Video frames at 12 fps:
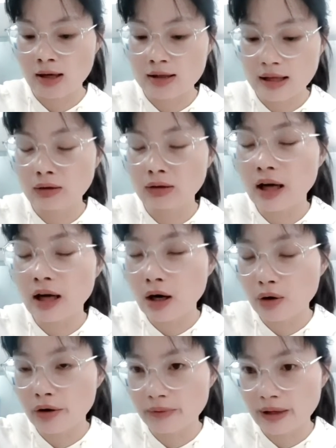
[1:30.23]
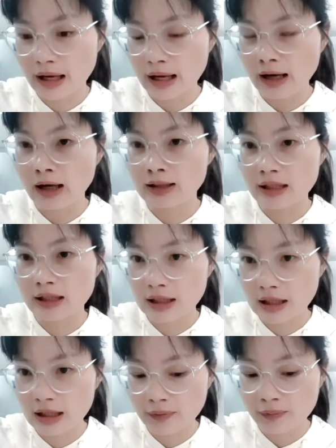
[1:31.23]
Saudi Arabia,
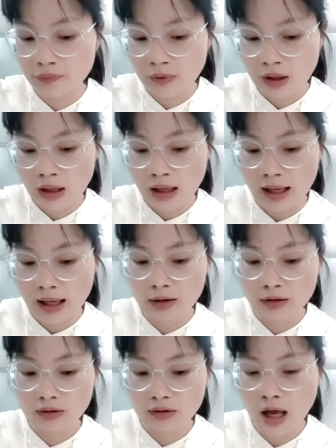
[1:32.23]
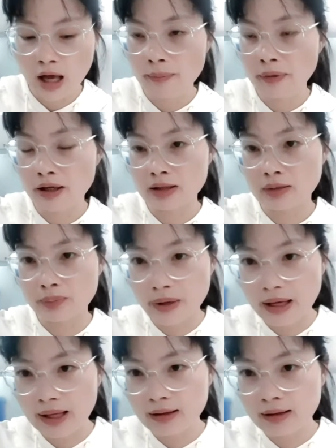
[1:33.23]
Turkey, and have
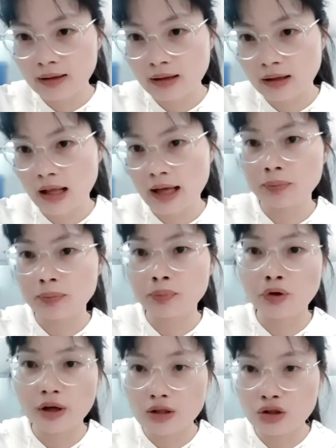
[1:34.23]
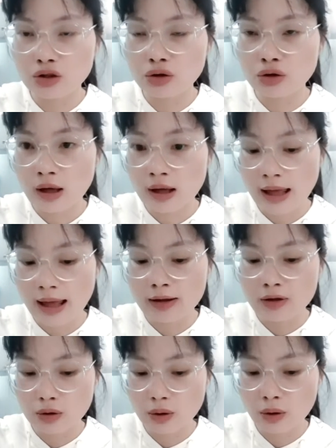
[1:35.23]
Spain, like Brazil, and so
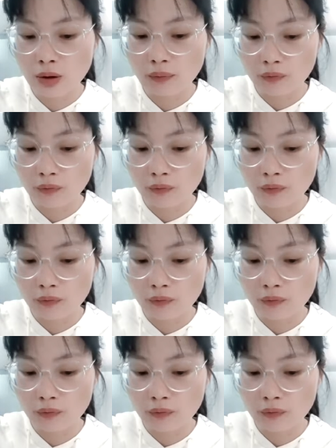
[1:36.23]
on.